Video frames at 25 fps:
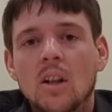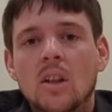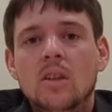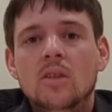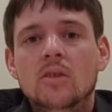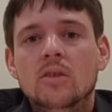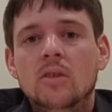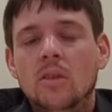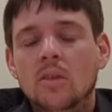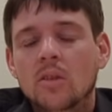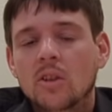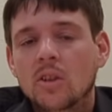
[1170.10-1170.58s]

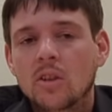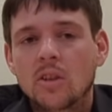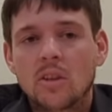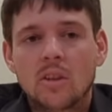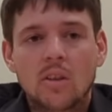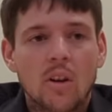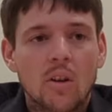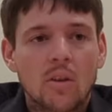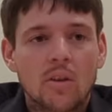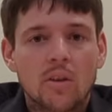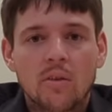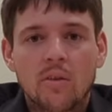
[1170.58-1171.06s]
So you can
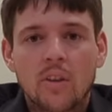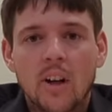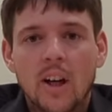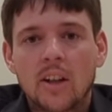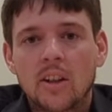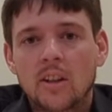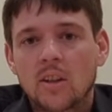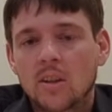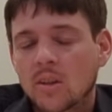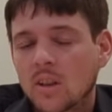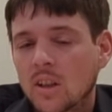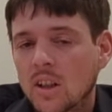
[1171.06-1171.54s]
also find
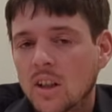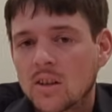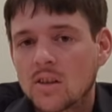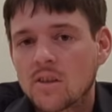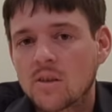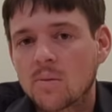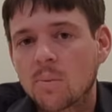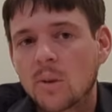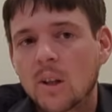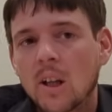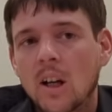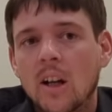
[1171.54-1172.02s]
a good kit
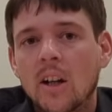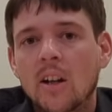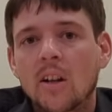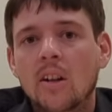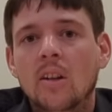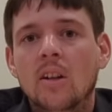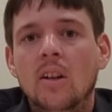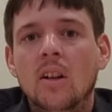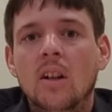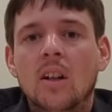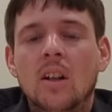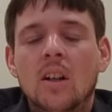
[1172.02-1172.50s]

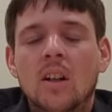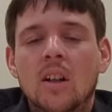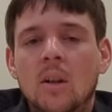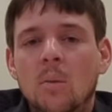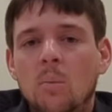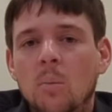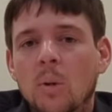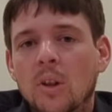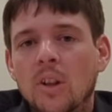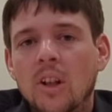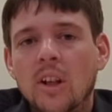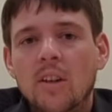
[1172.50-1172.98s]
supplier.
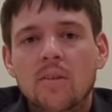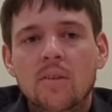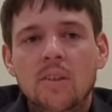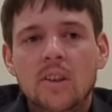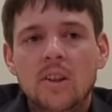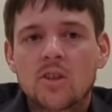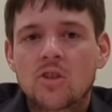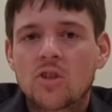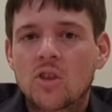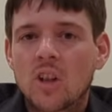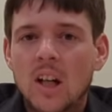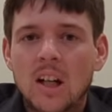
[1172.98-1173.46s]
But
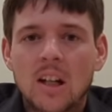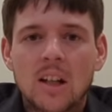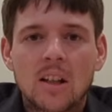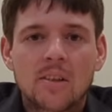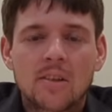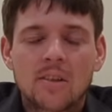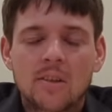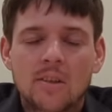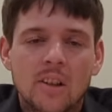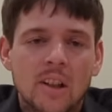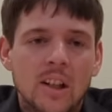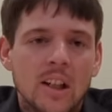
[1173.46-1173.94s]
definitely check
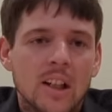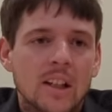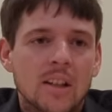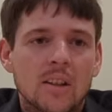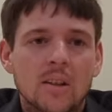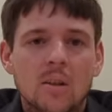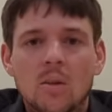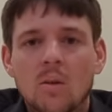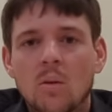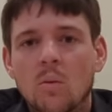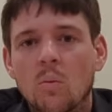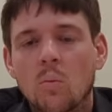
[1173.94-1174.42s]
into, like,
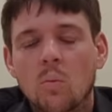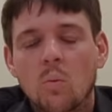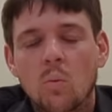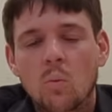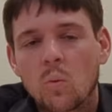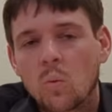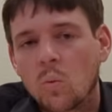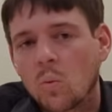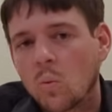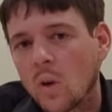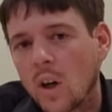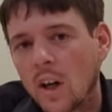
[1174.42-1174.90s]

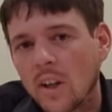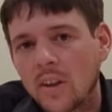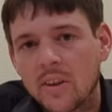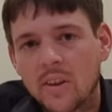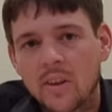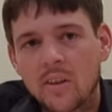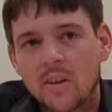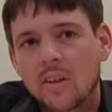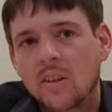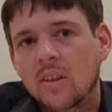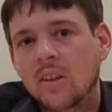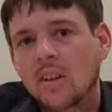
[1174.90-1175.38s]
what
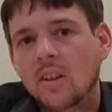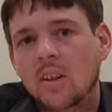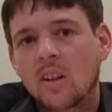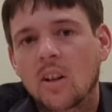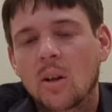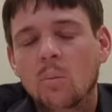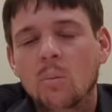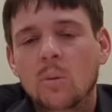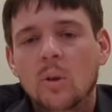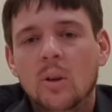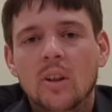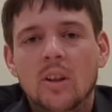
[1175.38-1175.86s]
their
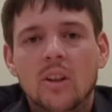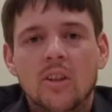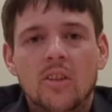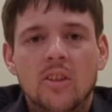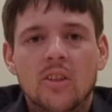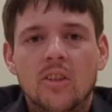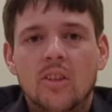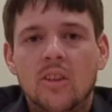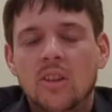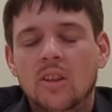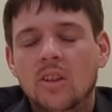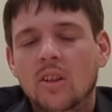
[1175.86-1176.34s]
lumber is.
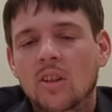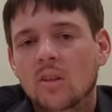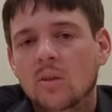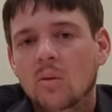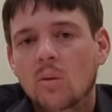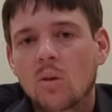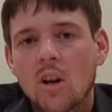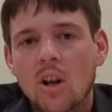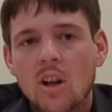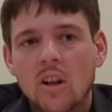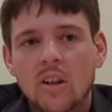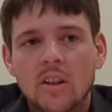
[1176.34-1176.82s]
Is it good
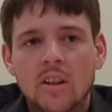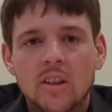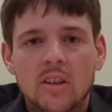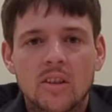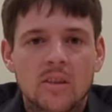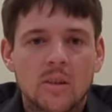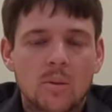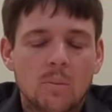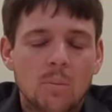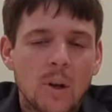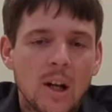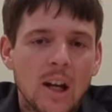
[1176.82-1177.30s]
quality?
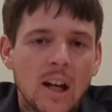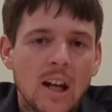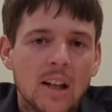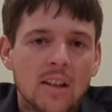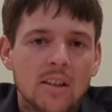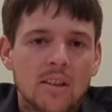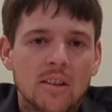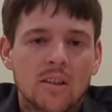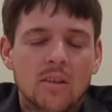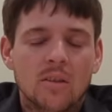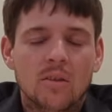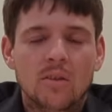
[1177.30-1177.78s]
Is it bad?
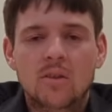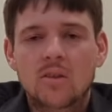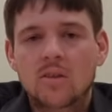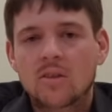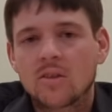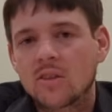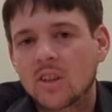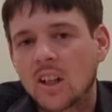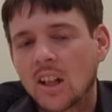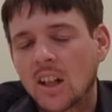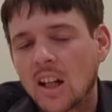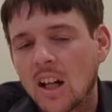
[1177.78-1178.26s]

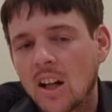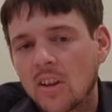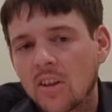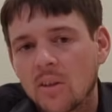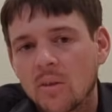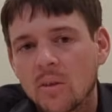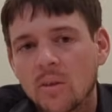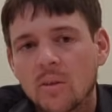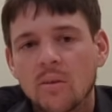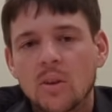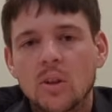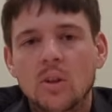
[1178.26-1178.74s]
Check out the
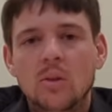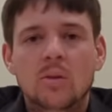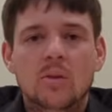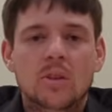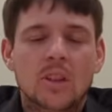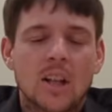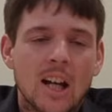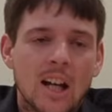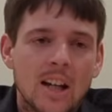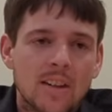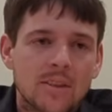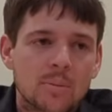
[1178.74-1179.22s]
reviews,
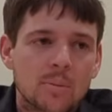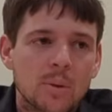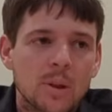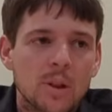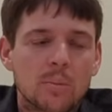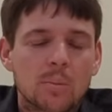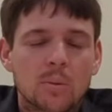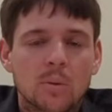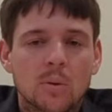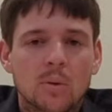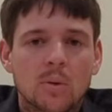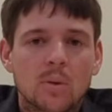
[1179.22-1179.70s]
ask
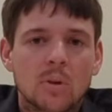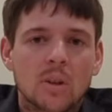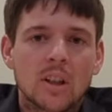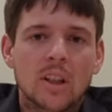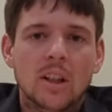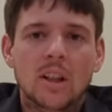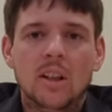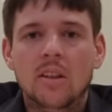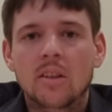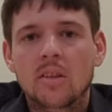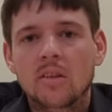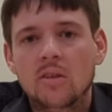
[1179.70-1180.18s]
people,
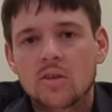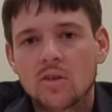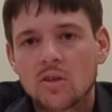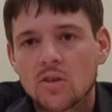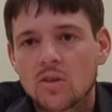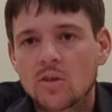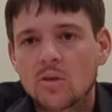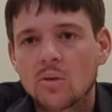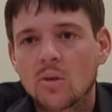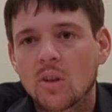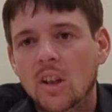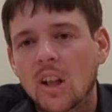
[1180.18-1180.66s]
and
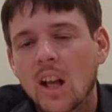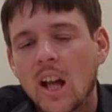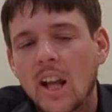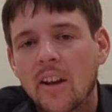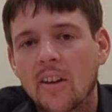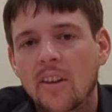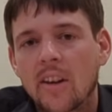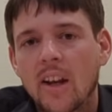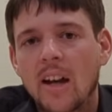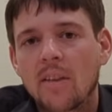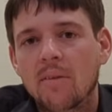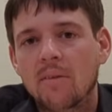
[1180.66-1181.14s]
just do a lot
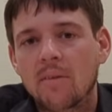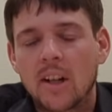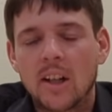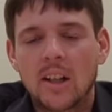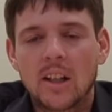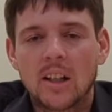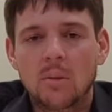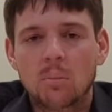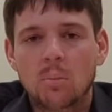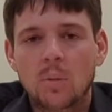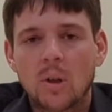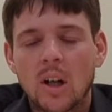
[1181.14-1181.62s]
of that
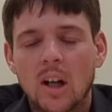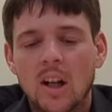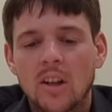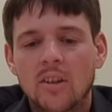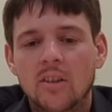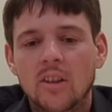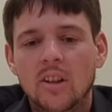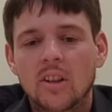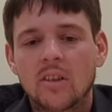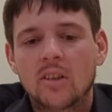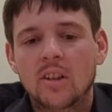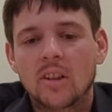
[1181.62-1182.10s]
vetting
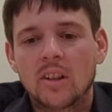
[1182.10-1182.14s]
process.